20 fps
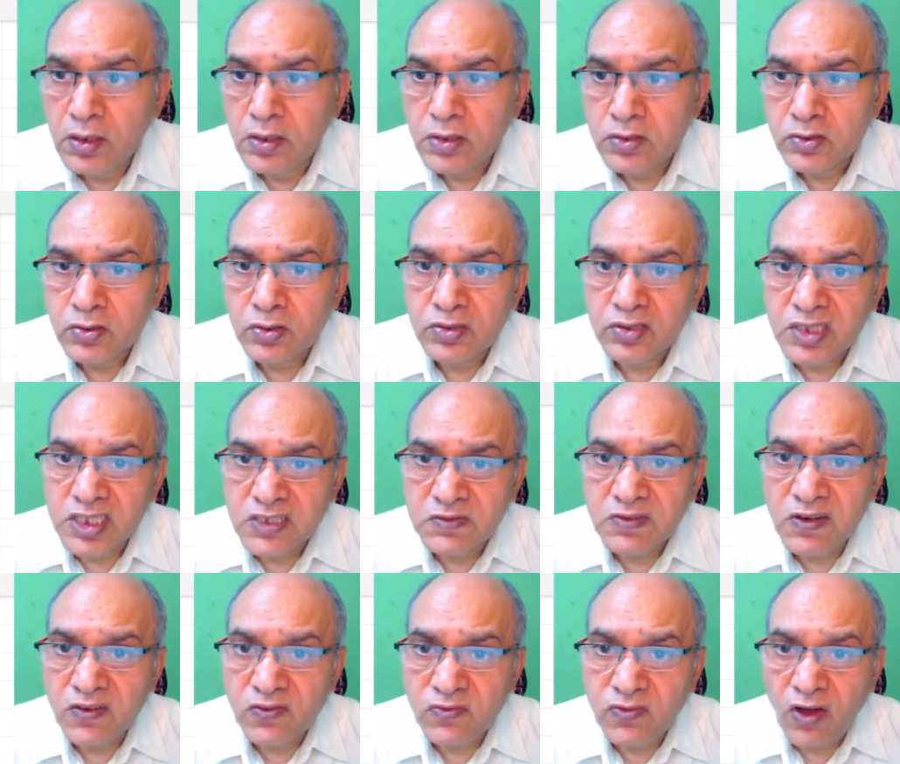So this
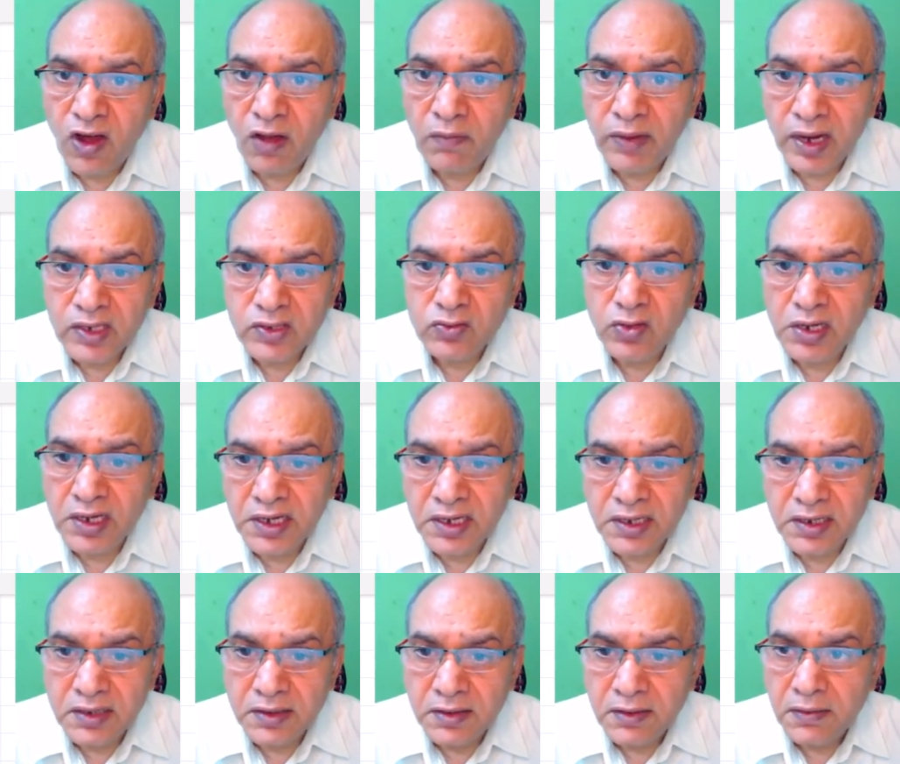will form
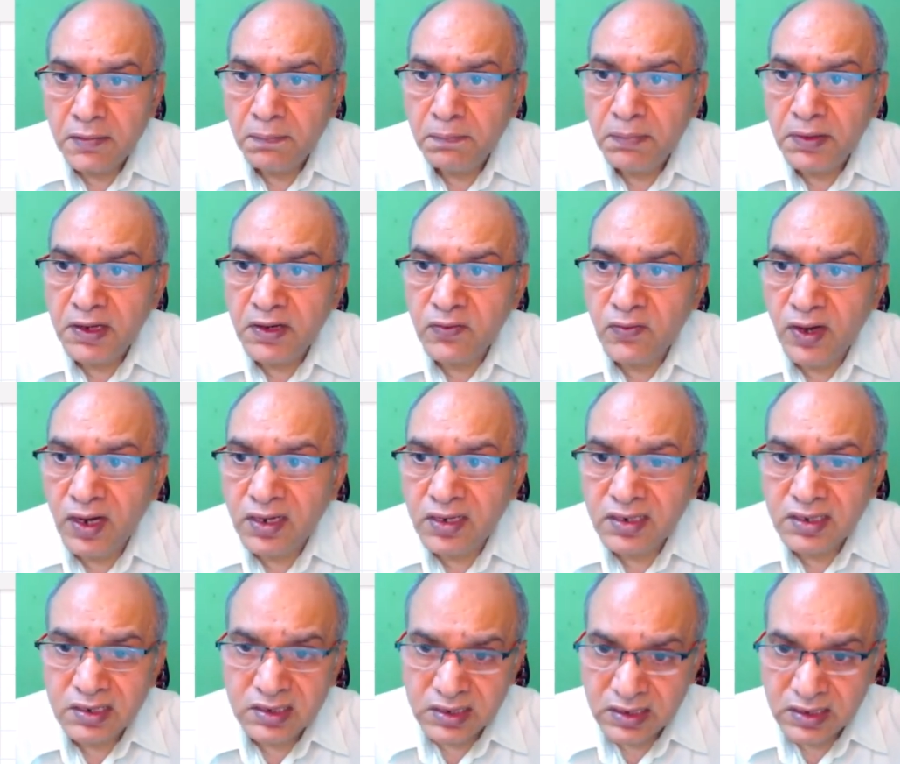actually P1,